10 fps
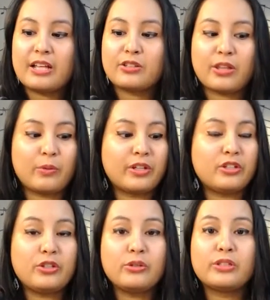so that we
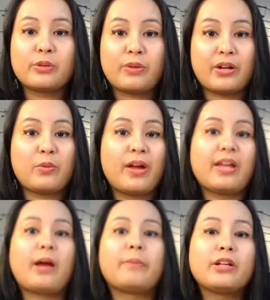could use it right
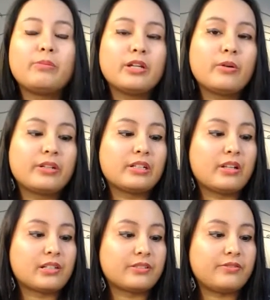away. I'm going to be going to
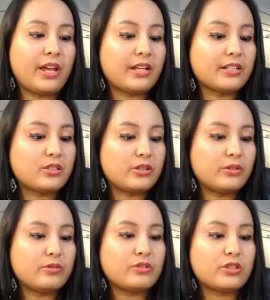Las Vegas
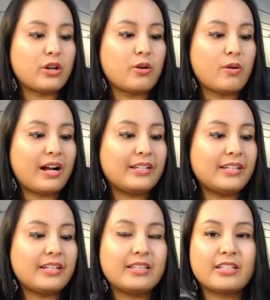soon, so I
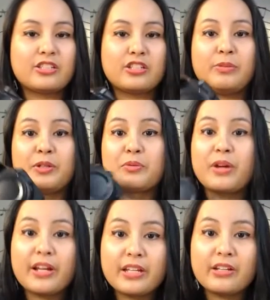needed this to be
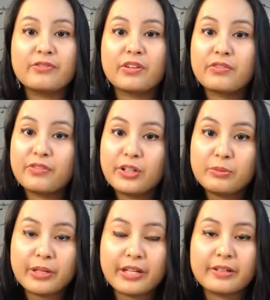ready for
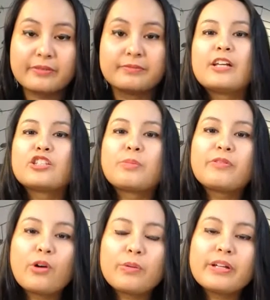filming. So
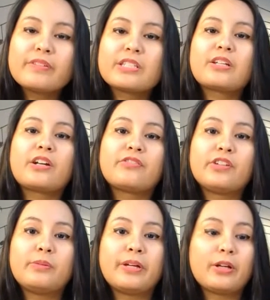before we even start
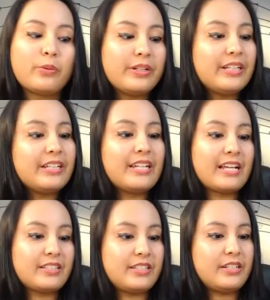filming, we need an
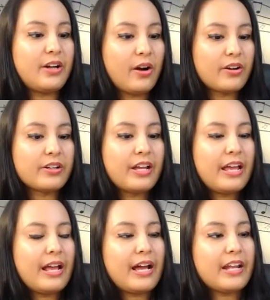SD card.
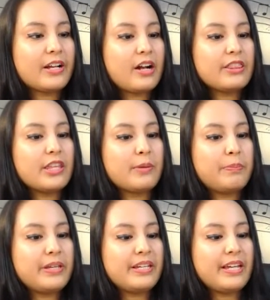And I got the
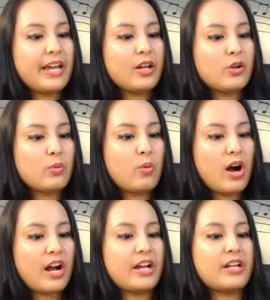
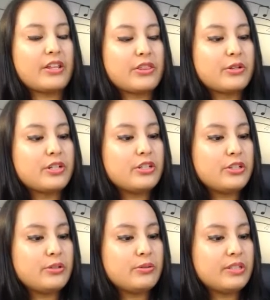PNY
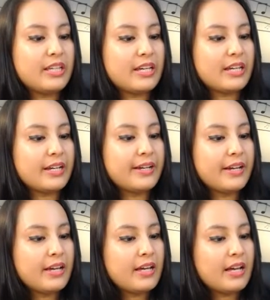32 gig
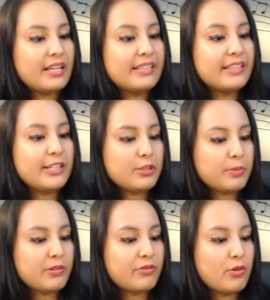Elite
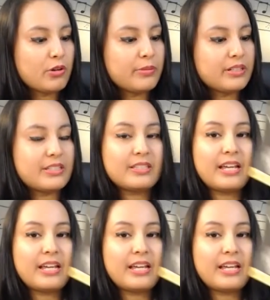Performance